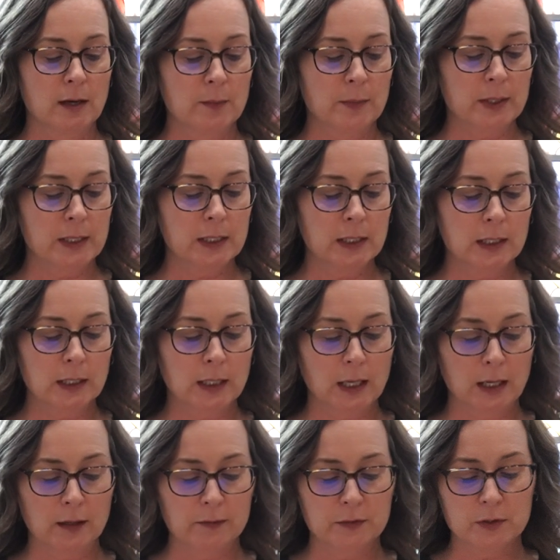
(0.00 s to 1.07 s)
but he
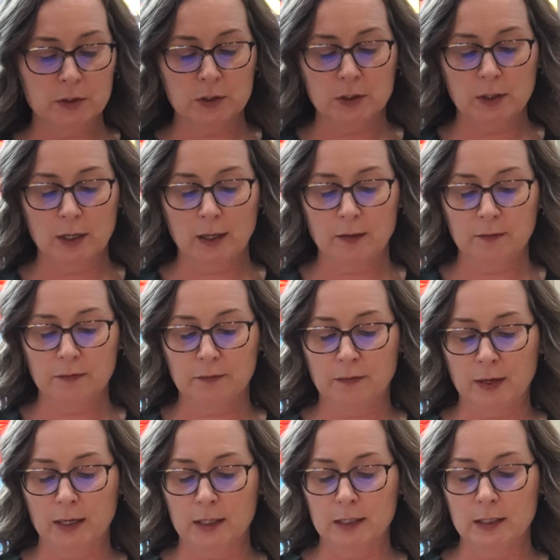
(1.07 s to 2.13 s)
loved to have
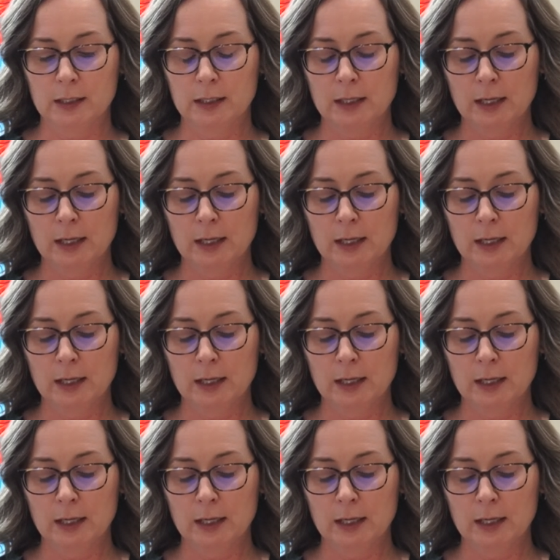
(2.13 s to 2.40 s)
fun